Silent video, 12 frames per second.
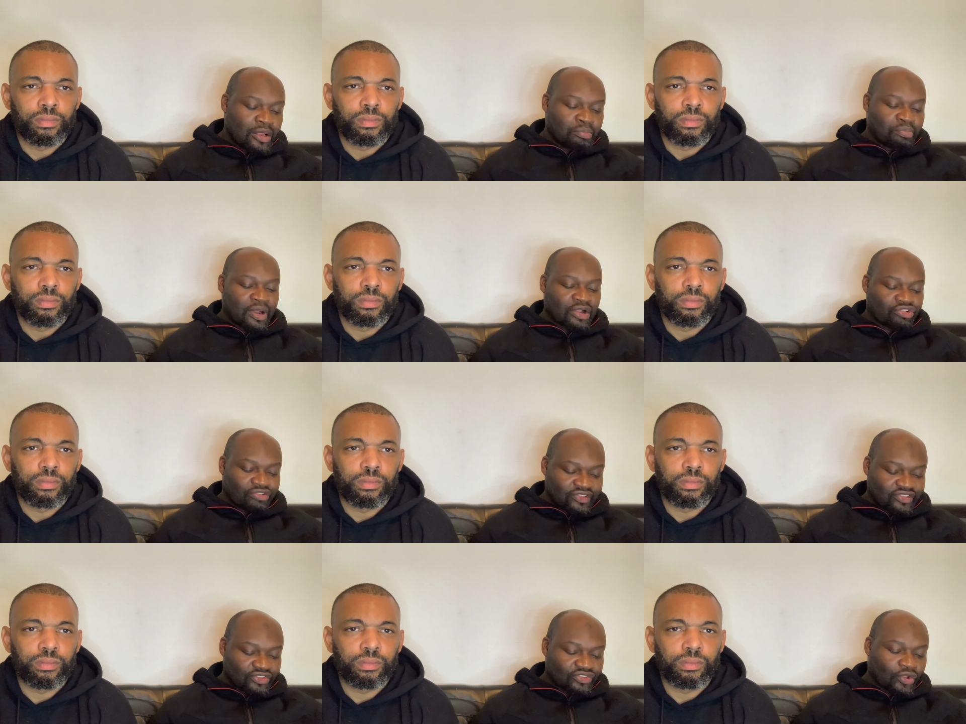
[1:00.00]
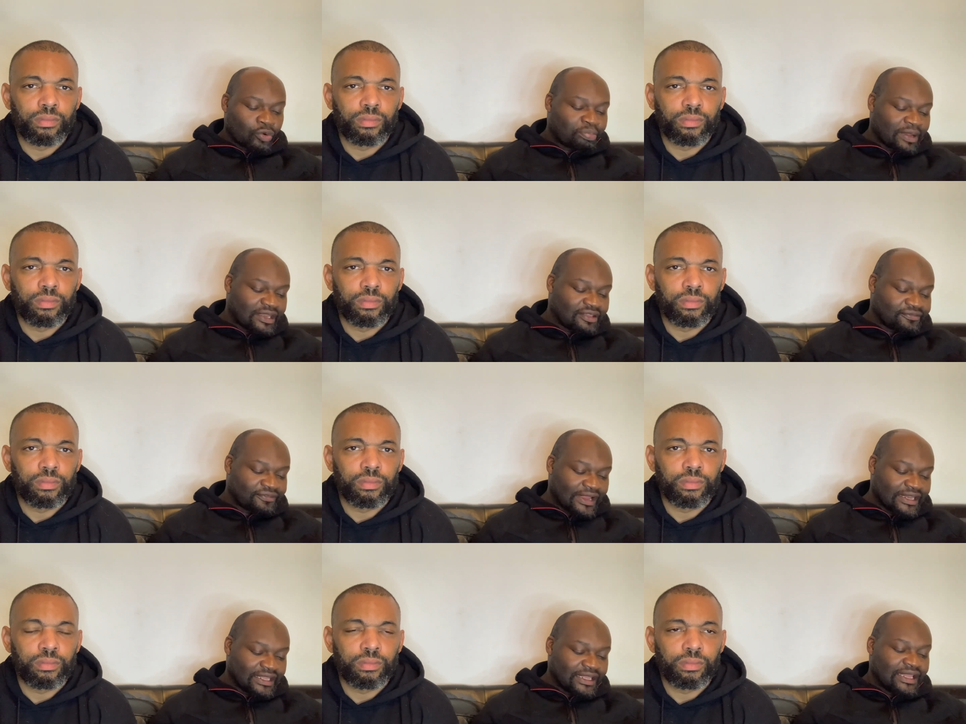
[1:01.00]
Speaker 1: but Chris is so bloody
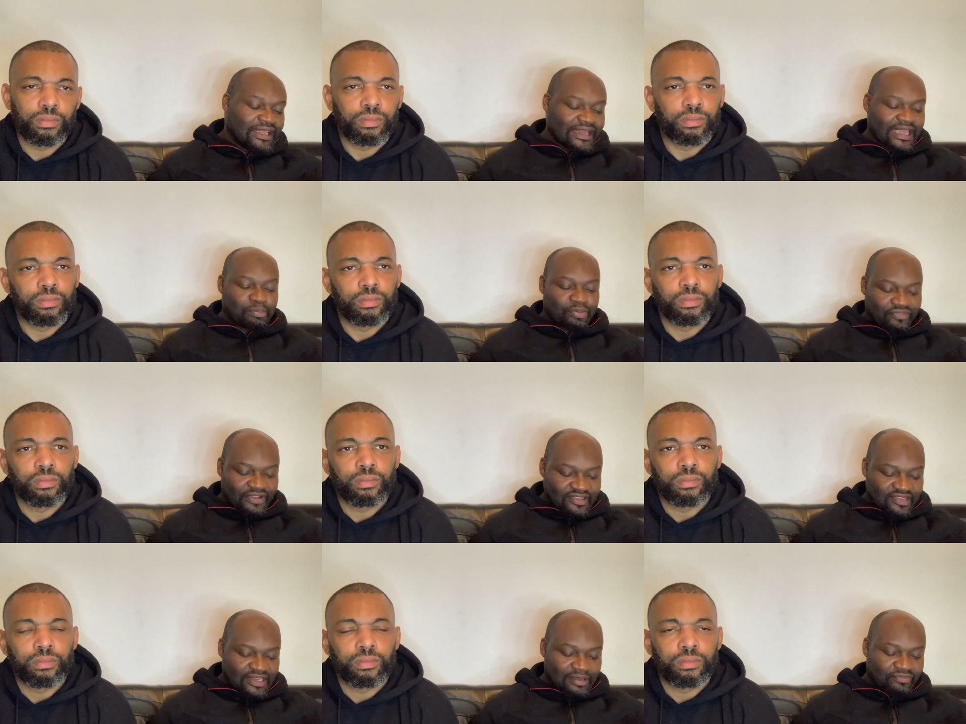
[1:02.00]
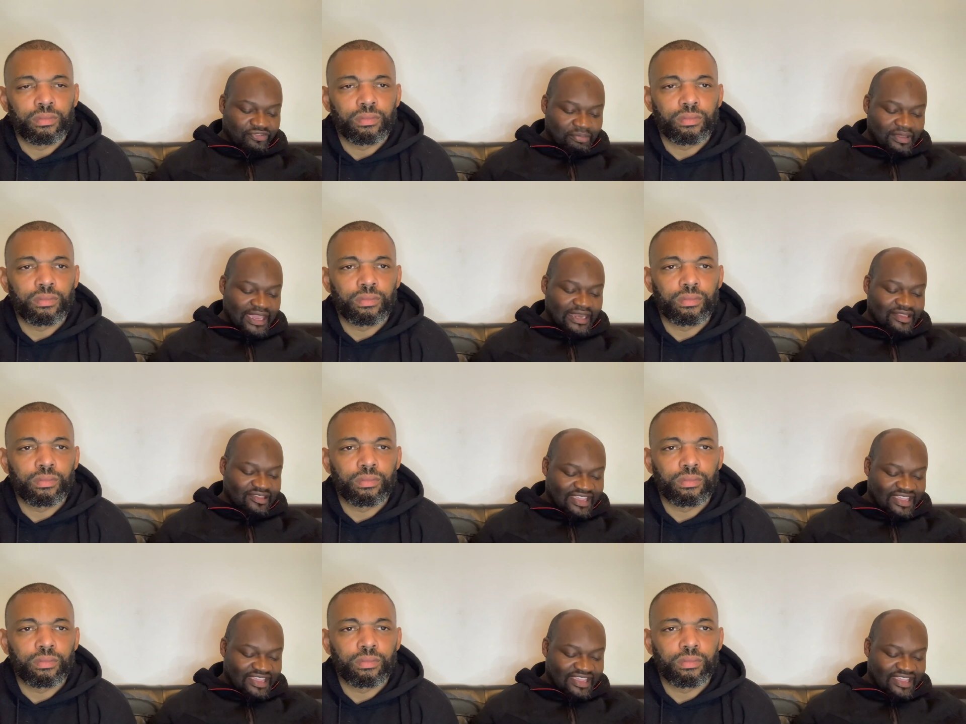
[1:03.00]
funny that it prevented him from getting into